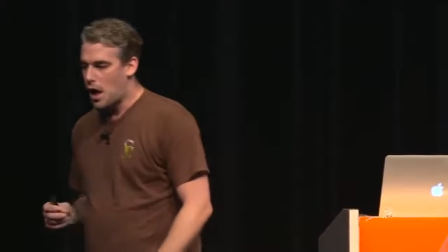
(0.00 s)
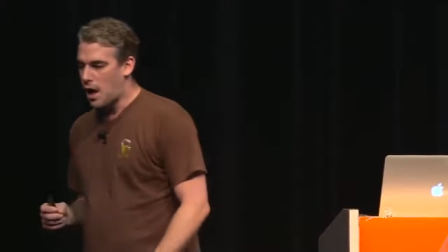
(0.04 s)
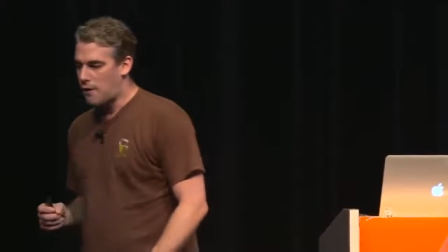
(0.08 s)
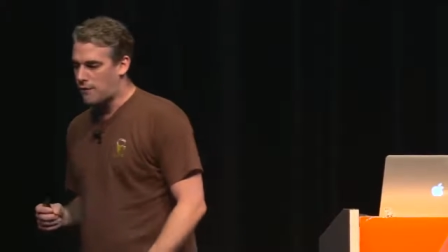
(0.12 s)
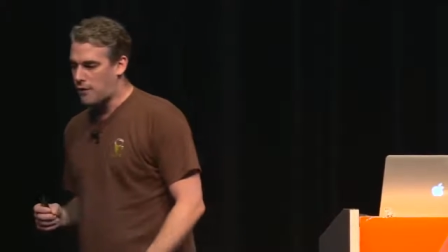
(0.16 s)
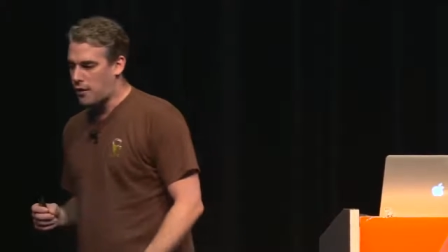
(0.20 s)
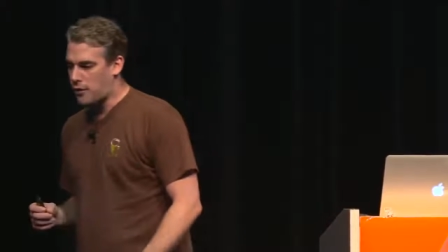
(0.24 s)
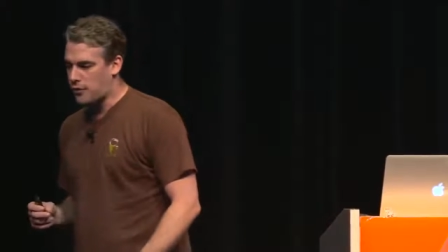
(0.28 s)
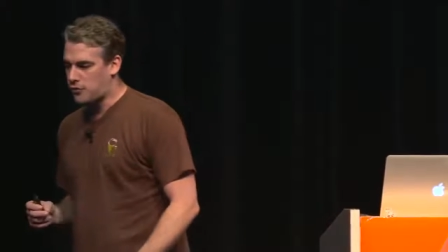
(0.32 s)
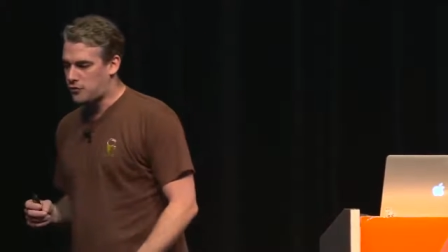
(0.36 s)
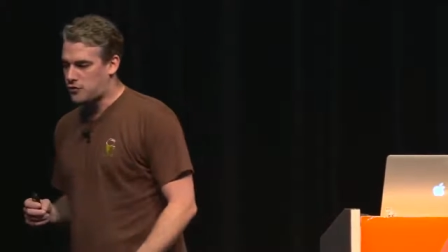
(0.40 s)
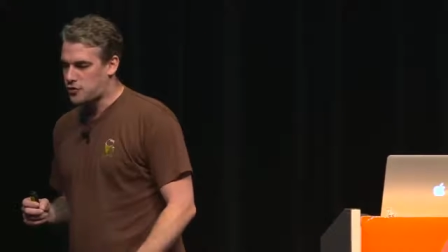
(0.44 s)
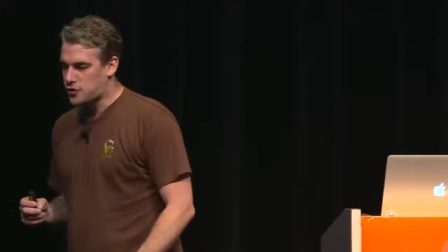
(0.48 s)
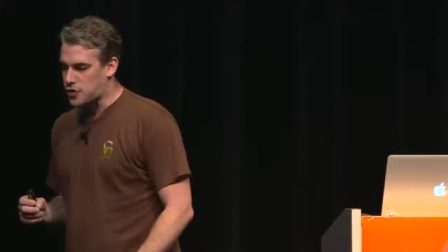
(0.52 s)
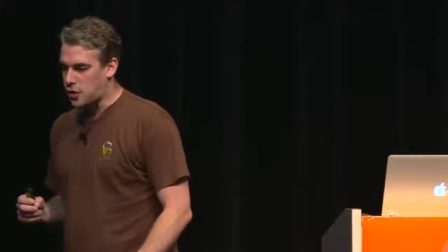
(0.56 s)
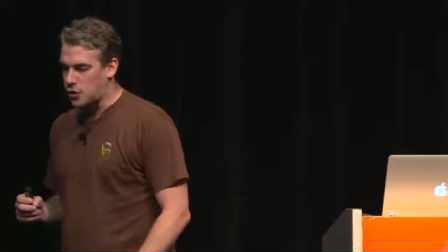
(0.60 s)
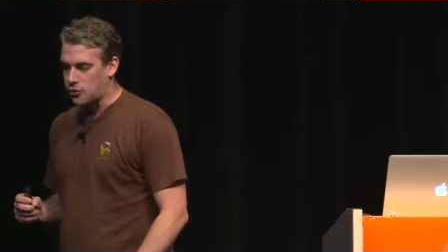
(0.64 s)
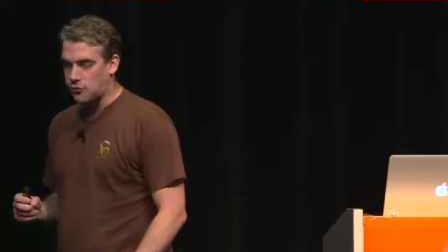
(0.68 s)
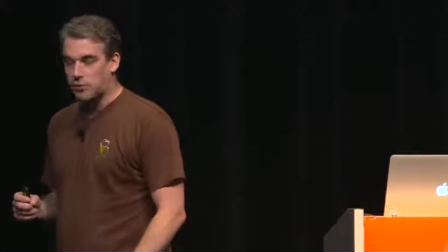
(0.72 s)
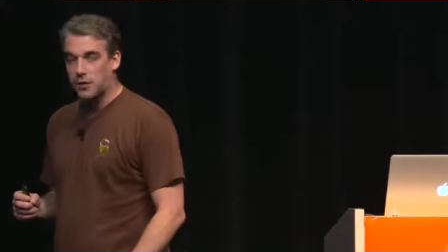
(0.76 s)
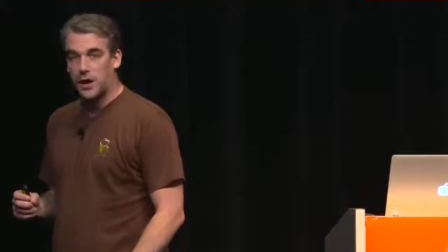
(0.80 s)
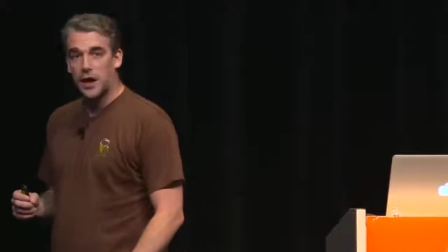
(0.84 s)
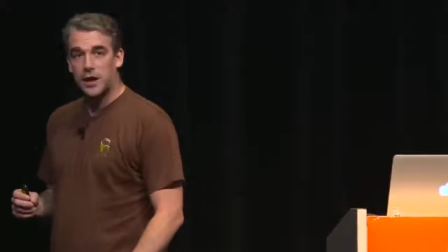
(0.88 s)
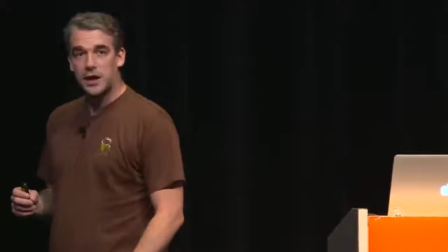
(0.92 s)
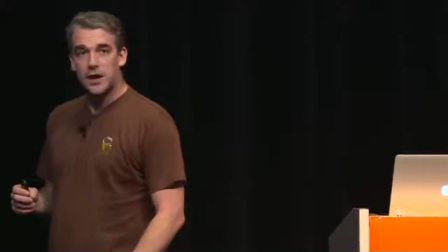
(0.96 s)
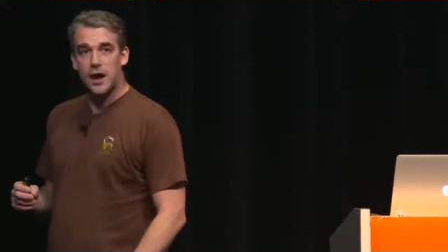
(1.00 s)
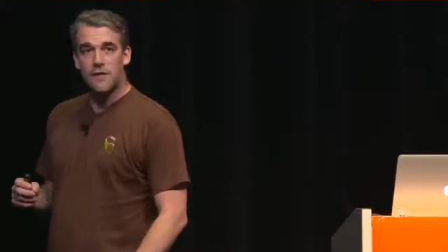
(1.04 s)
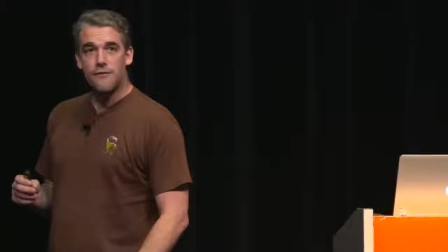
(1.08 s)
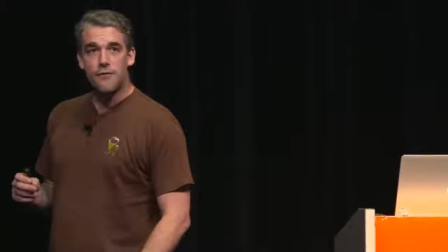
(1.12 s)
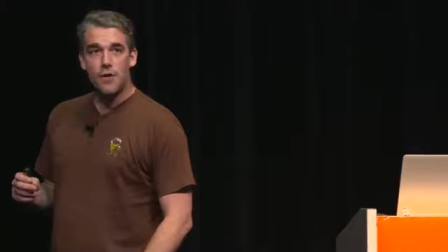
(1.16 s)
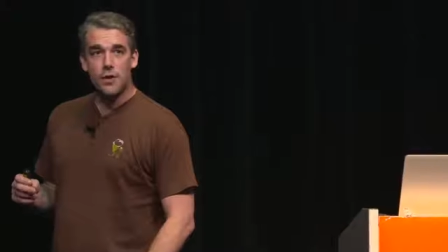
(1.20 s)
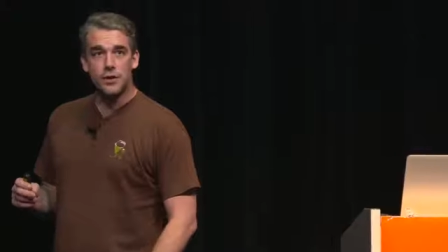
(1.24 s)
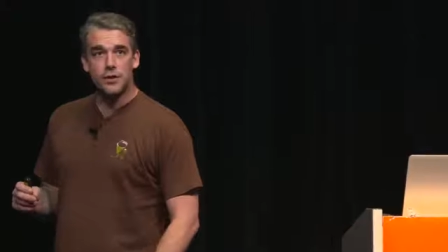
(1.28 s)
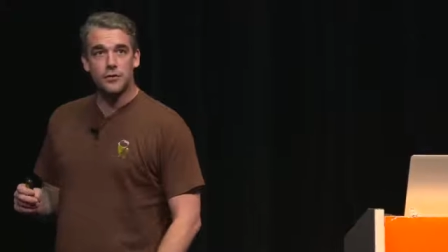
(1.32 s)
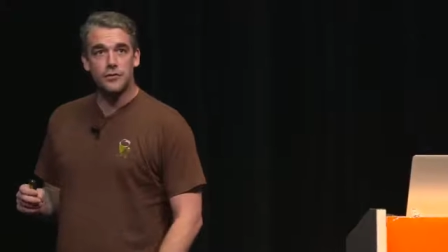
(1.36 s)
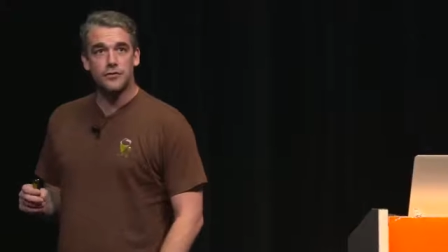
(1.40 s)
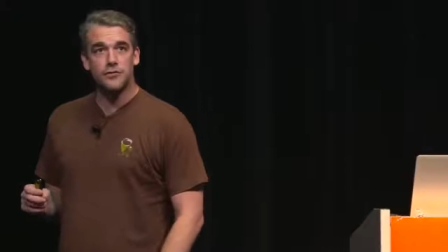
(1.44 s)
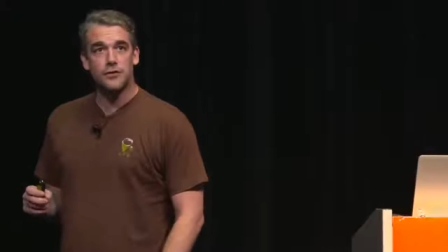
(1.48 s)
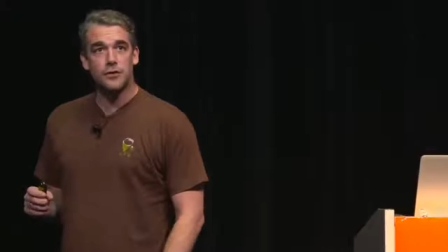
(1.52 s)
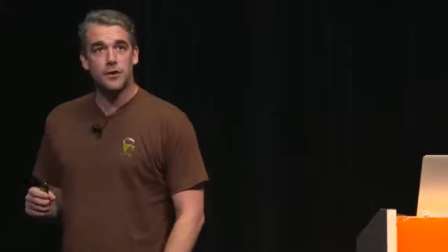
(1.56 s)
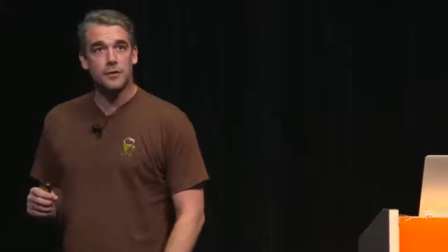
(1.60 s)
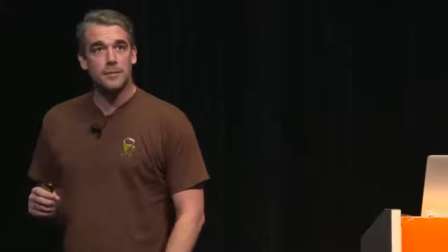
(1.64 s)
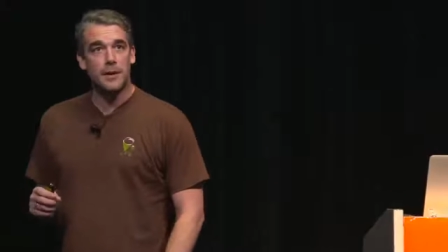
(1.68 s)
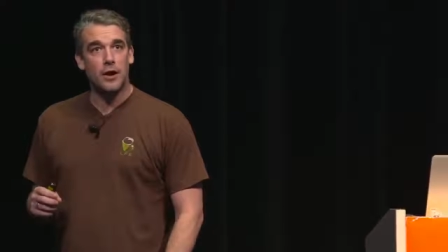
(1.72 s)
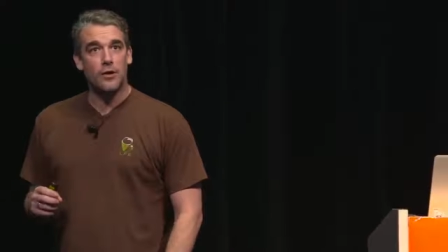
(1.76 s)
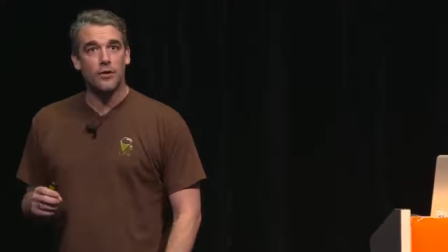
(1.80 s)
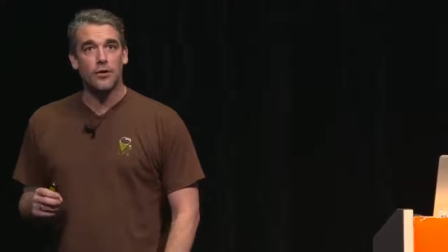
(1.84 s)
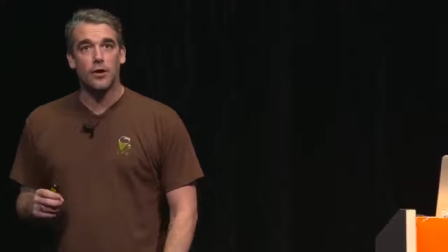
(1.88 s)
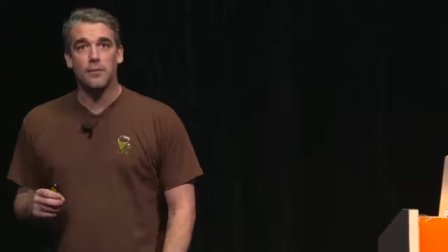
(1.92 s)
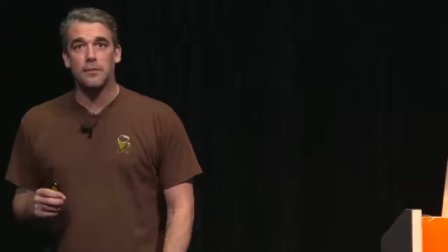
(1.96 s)
I've always joked, what I never understood
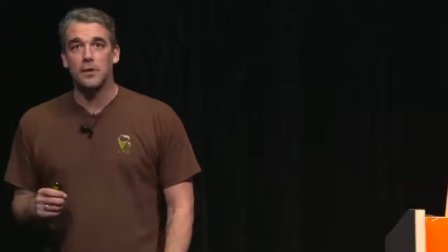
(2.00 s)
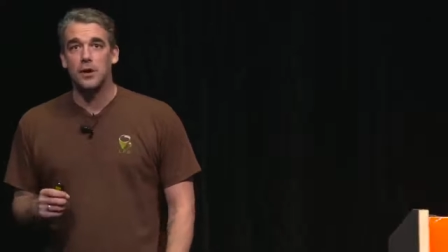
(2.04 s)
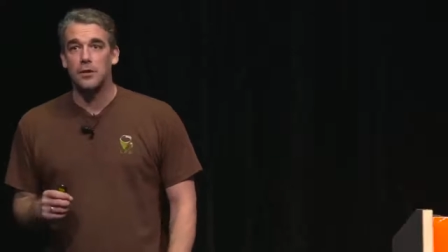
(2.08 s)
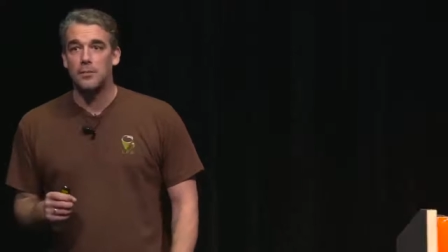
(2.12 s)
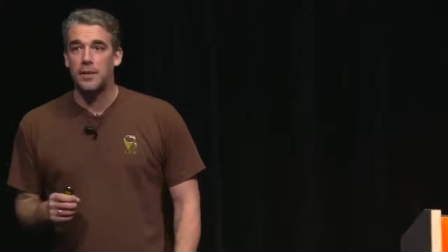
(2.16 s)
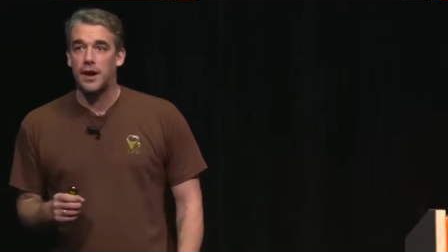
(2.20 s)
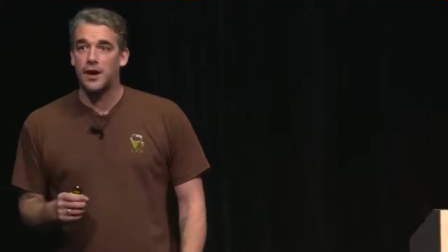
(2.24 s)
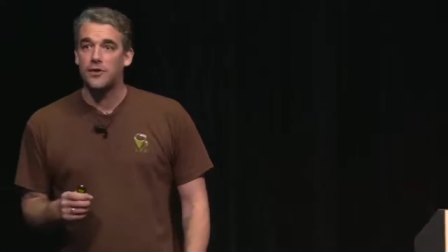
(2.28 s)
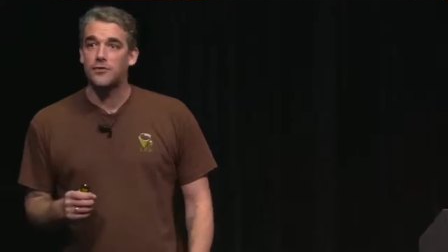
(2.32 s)
about Criminal